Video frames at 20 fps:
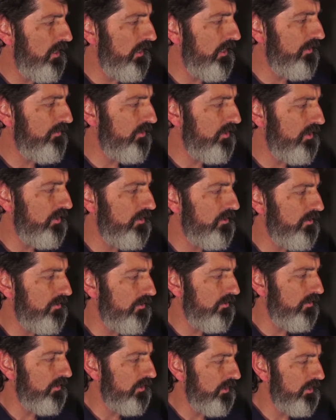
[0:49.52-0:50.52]

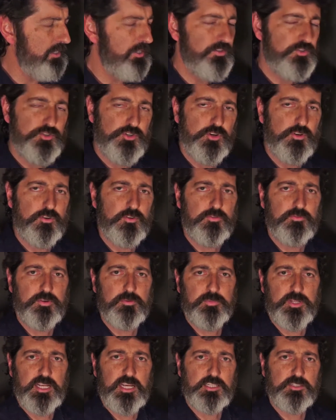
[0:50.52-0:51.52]
In his journal
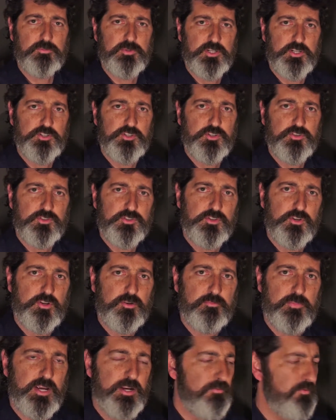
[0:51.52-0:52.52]
from the expedition,
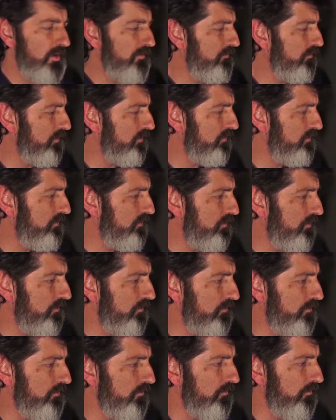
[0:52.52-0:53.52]
Sturt made reference
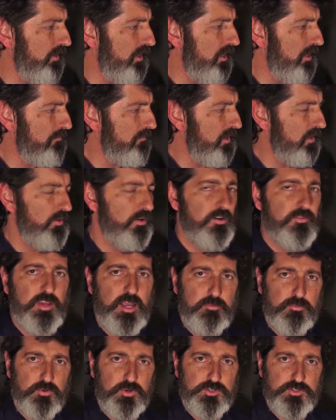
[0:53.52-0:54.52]
to a lot of
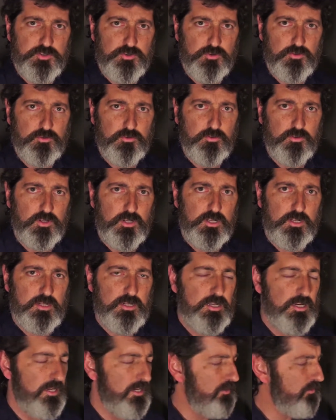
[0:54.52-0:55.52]
Aboriginal
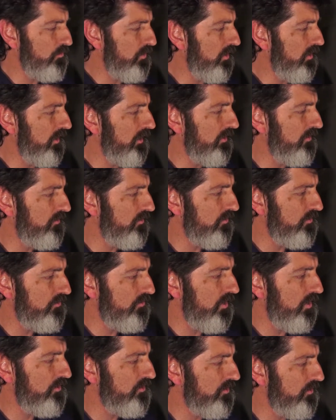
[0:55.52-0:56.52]
dwellings and
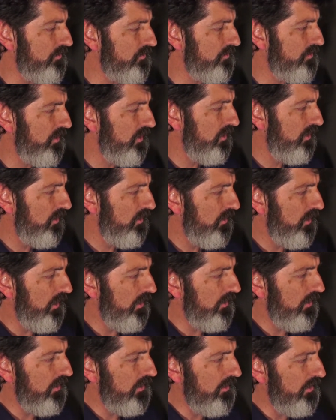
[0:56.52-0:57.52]
structures,
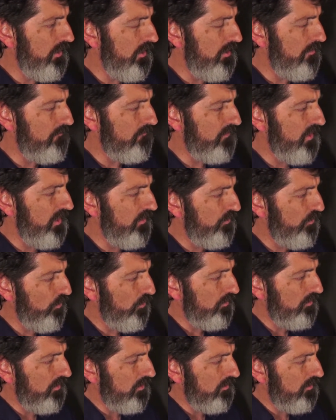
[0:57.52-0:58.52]
and he
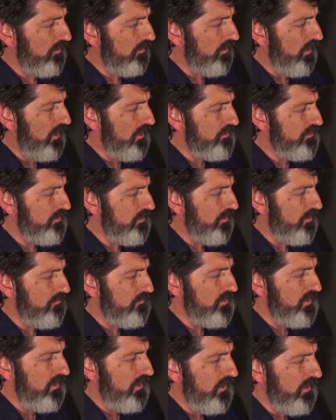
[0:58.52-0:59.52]
thought that the larger
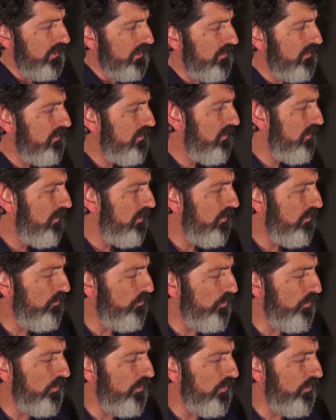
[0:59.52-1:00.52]
domes here
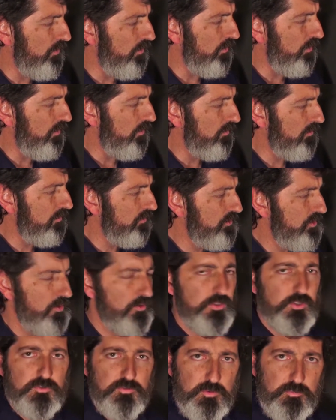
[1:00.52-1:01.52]
were
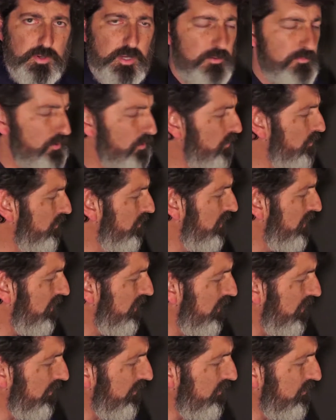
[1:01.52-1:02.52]
shelters for people,
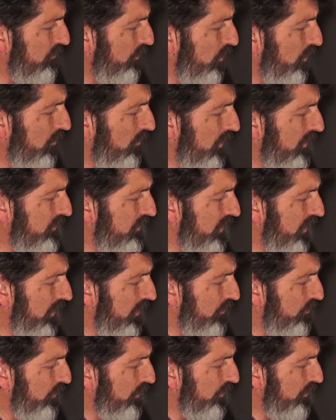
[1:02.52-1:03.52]
and the smaller ones
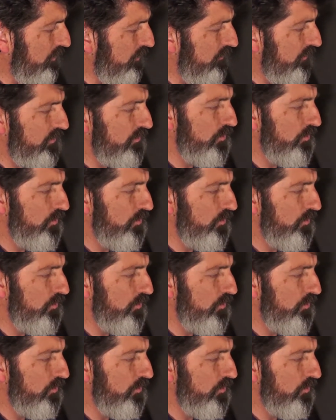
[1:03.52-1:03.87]
here were used for